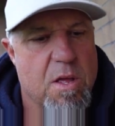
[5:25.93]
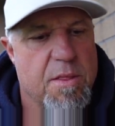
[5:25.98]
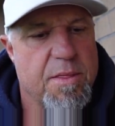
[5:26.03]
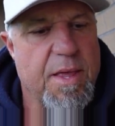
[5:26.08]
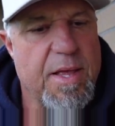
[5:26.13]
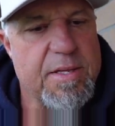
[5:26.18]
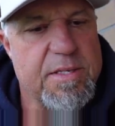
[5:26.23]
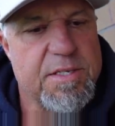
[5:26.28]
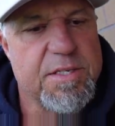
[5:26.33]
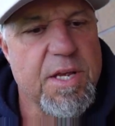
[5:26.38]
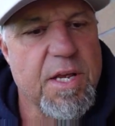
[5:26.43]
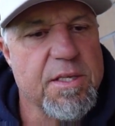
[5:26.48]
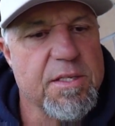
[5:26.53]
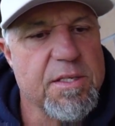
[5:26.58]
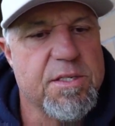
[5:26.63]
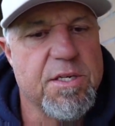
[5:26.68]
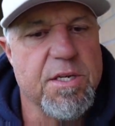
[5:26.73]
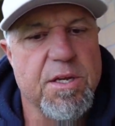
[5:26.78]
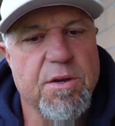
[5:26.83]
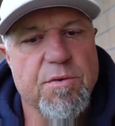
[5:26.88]
That
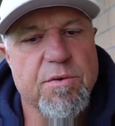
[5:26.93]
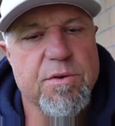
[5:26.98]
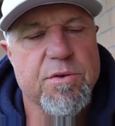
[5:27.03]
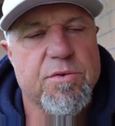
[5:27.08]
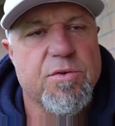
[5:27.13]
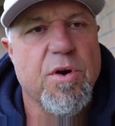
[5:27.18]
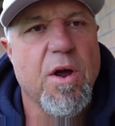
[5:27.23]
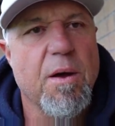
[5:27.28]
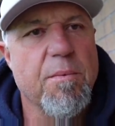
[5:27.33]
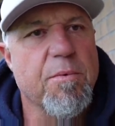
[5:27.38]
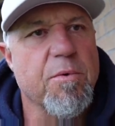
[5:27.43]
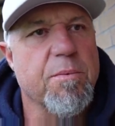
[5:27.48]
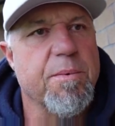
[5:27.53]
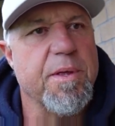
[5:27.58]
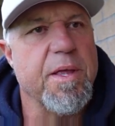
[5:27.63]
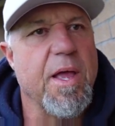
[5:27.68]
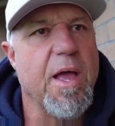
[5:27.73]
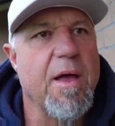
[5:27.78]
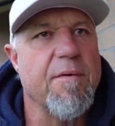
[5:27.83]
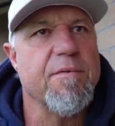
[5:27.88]
sense that you're in trouble but
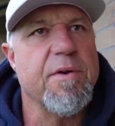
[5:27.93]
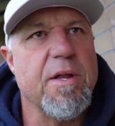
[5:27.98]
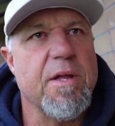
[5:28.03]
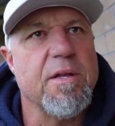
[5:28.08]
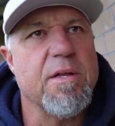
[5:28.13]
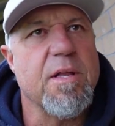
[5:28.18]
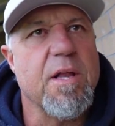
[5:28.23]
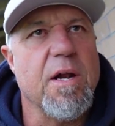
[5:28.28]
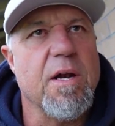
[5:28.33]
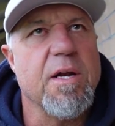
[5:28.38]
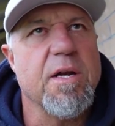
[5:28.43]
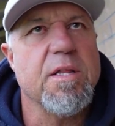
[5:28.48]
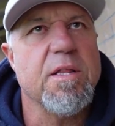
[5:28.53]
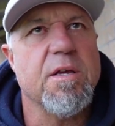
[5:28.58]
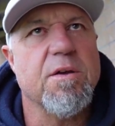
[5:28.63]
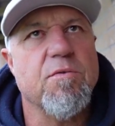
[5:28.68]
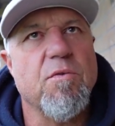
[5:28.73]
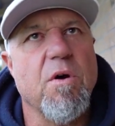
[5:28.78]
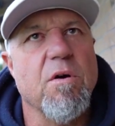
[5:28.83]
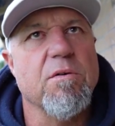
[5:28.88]
you haven't done
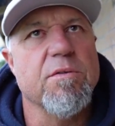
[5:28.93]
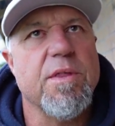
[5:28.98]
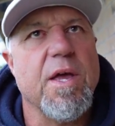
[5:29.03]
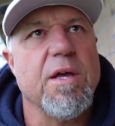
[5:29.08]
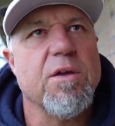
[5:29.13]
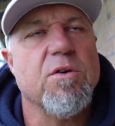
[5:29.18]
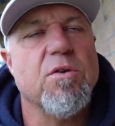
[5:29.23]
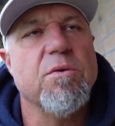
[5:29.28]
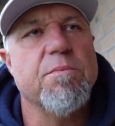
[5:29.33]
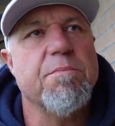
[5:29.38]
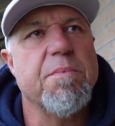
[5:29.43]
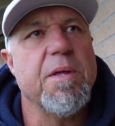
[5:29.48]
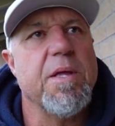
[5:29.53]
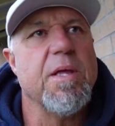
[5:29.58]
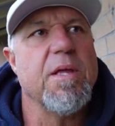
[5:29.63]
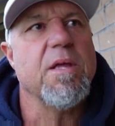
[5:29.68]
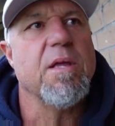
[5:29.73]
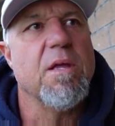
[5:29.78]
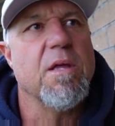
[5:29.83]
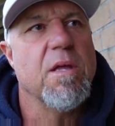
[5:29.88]
anything wrong, that could
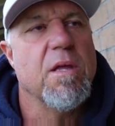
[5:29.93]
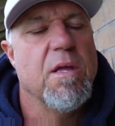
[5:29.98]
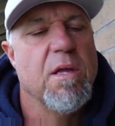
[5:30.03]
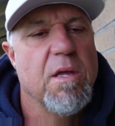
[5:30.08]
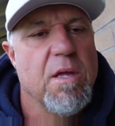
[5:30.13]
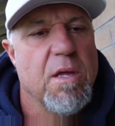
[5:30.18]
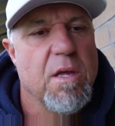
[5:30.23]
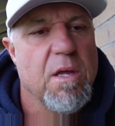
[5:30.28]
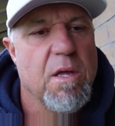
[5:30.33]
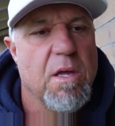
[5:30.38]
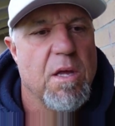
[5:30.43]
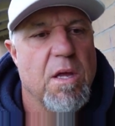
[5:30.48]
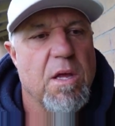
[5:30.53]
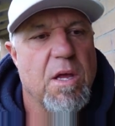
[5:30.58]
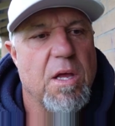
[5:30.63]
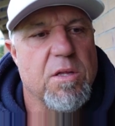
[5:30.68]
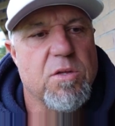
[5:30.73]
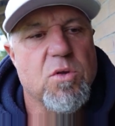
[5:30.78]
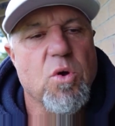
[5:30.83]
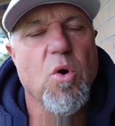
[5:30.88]
be
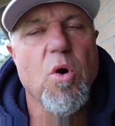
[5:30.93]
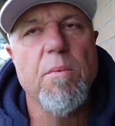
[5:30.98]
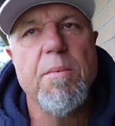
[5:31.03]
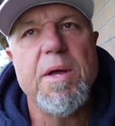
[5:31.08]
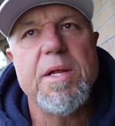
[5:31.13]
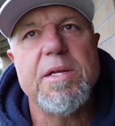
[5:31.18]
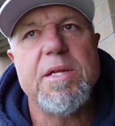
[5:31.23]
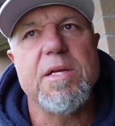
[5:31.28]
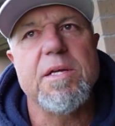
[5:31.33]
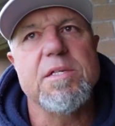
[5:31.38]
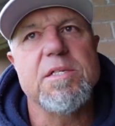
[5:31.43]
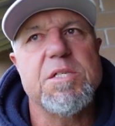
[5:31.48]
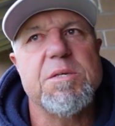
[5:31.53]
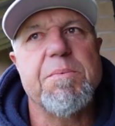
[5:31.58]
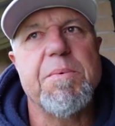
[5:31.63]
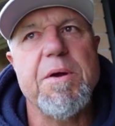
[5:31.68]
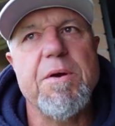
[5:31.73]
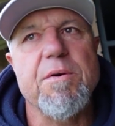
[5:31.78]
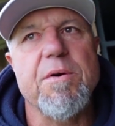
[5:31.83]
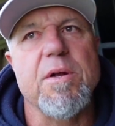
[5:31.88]
the tormenting
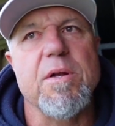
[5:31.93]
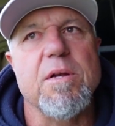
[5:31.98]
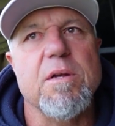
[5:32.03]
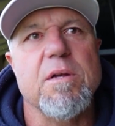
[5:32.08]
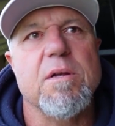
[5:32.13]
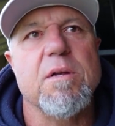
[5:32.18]
spirit